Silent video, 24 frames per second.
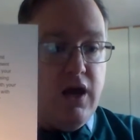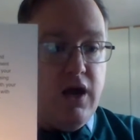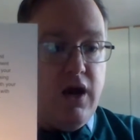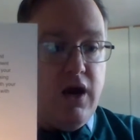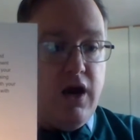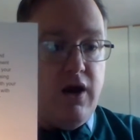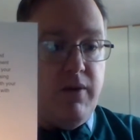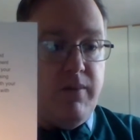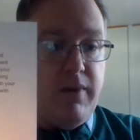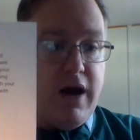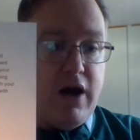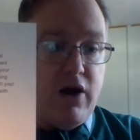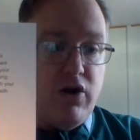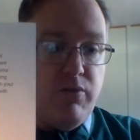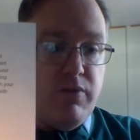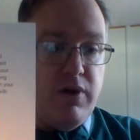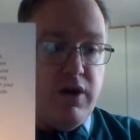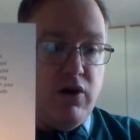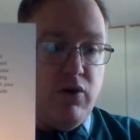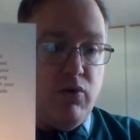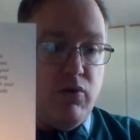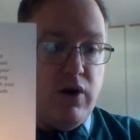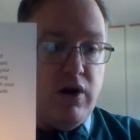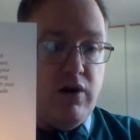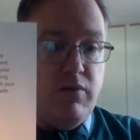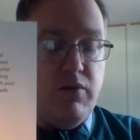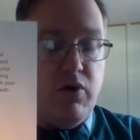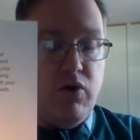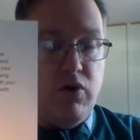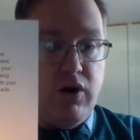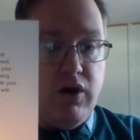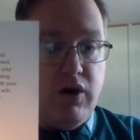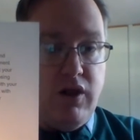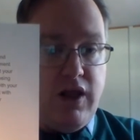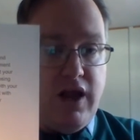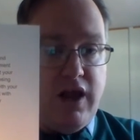How to make a
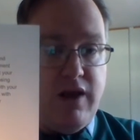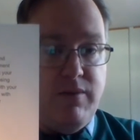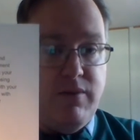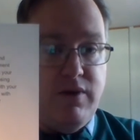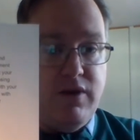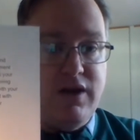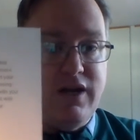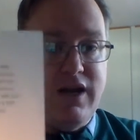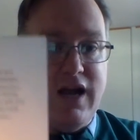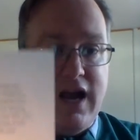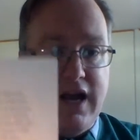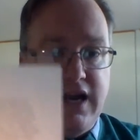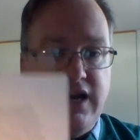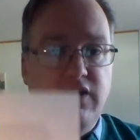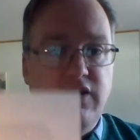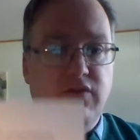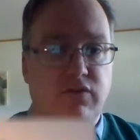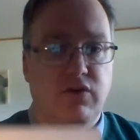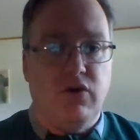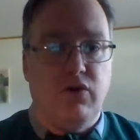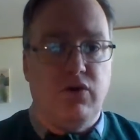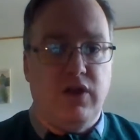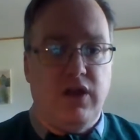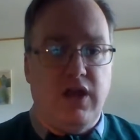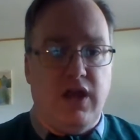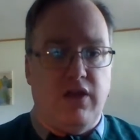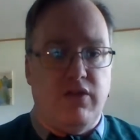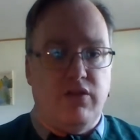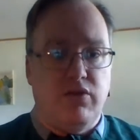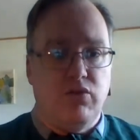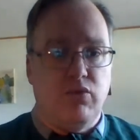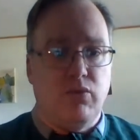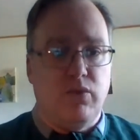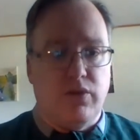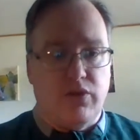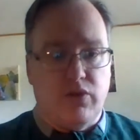rainbow and climate kind of go
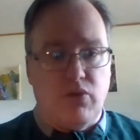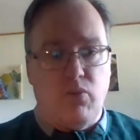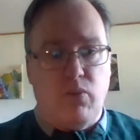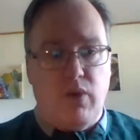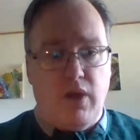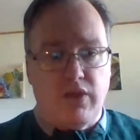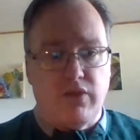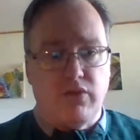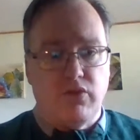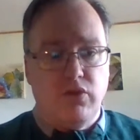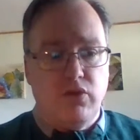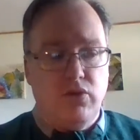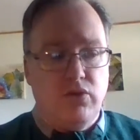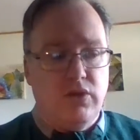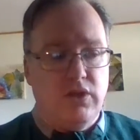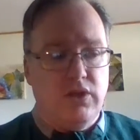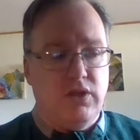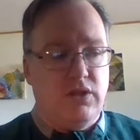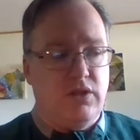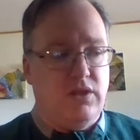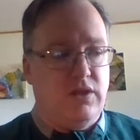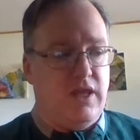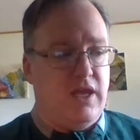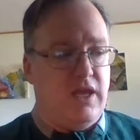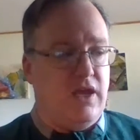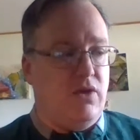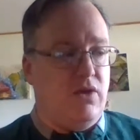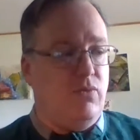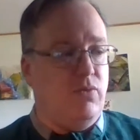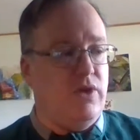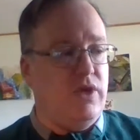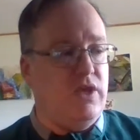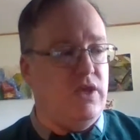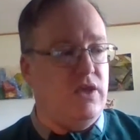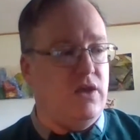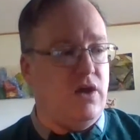together with a weather unit
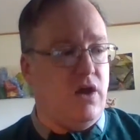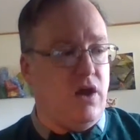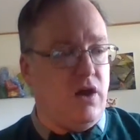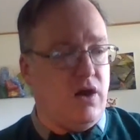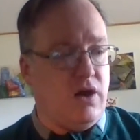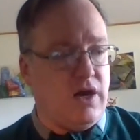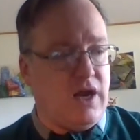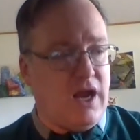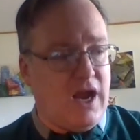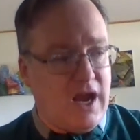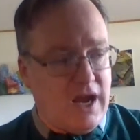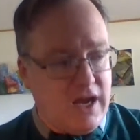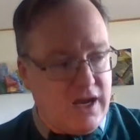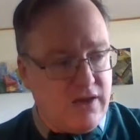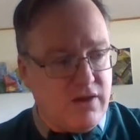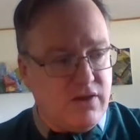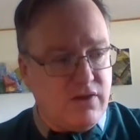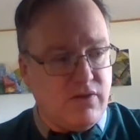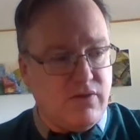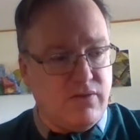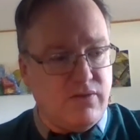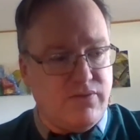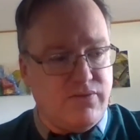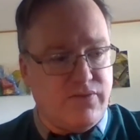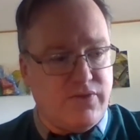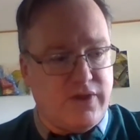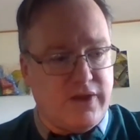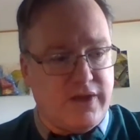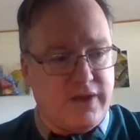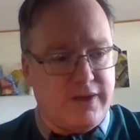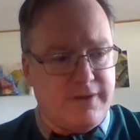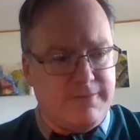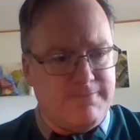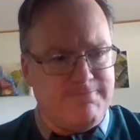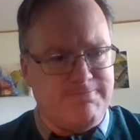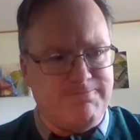that we are kind of
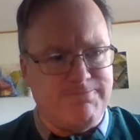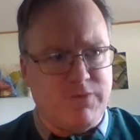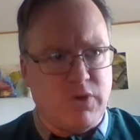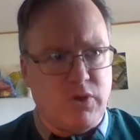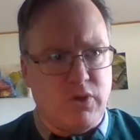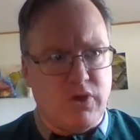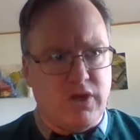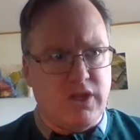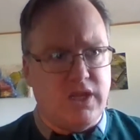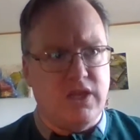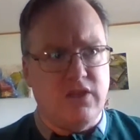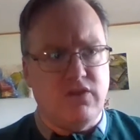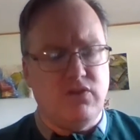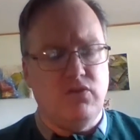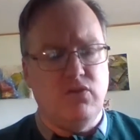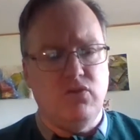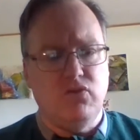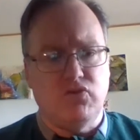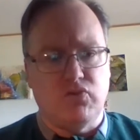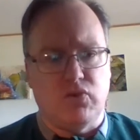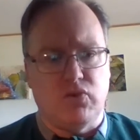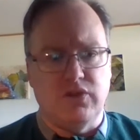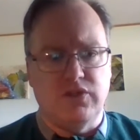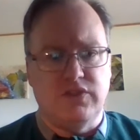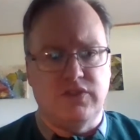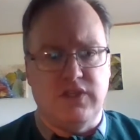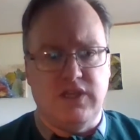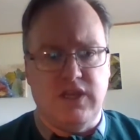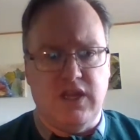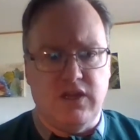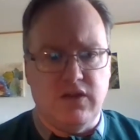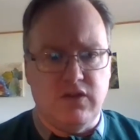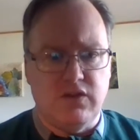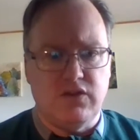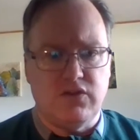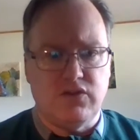going to get to towards
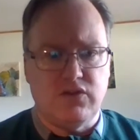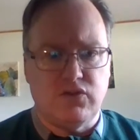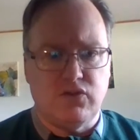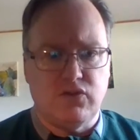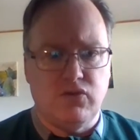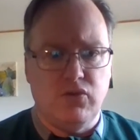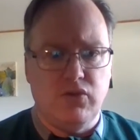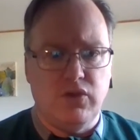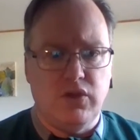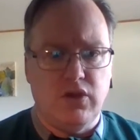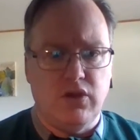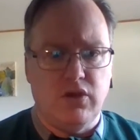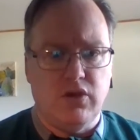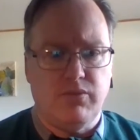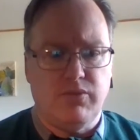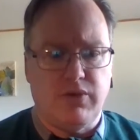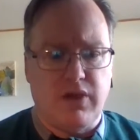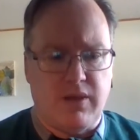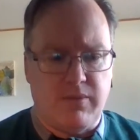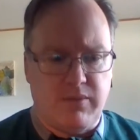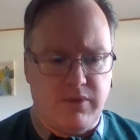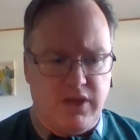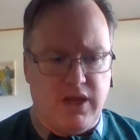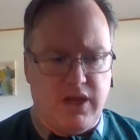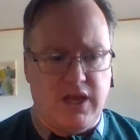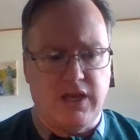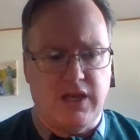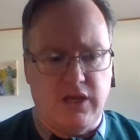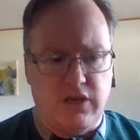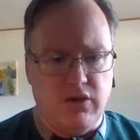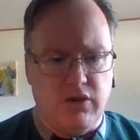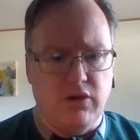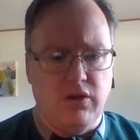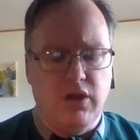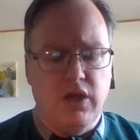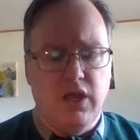the end of the school year, probably on
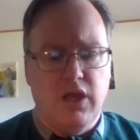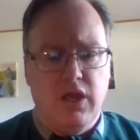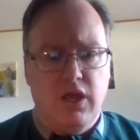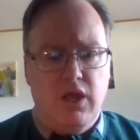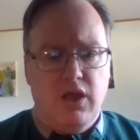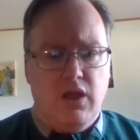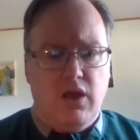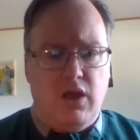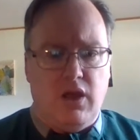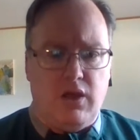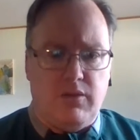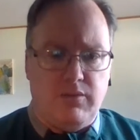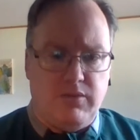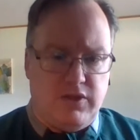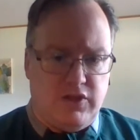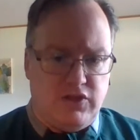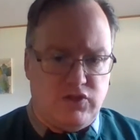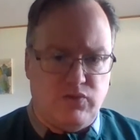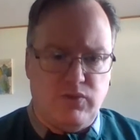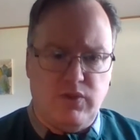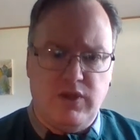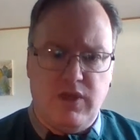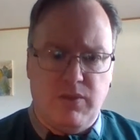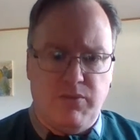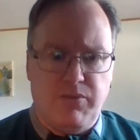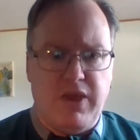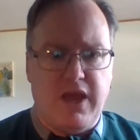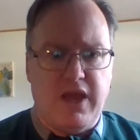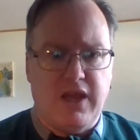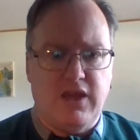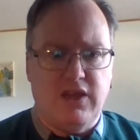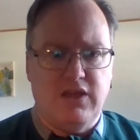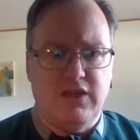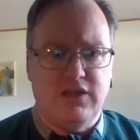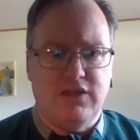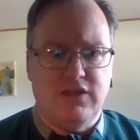here, unless we get
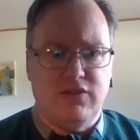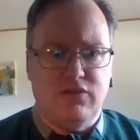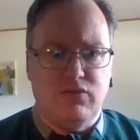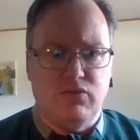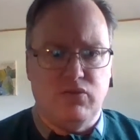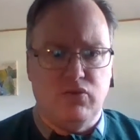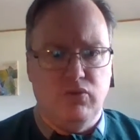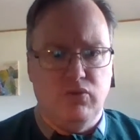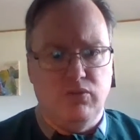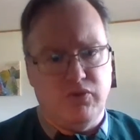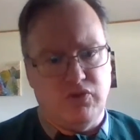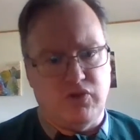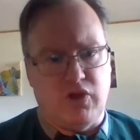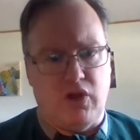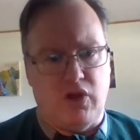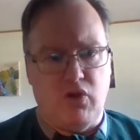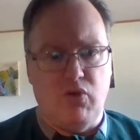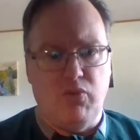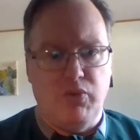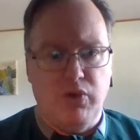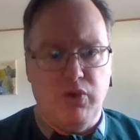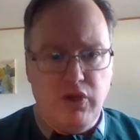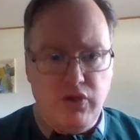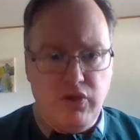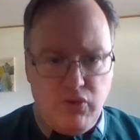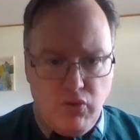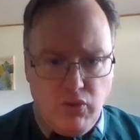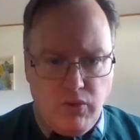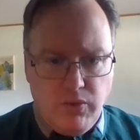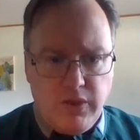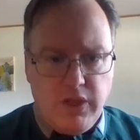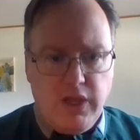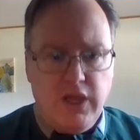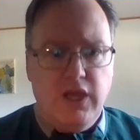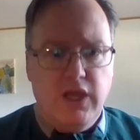back into the room, which I hope we do.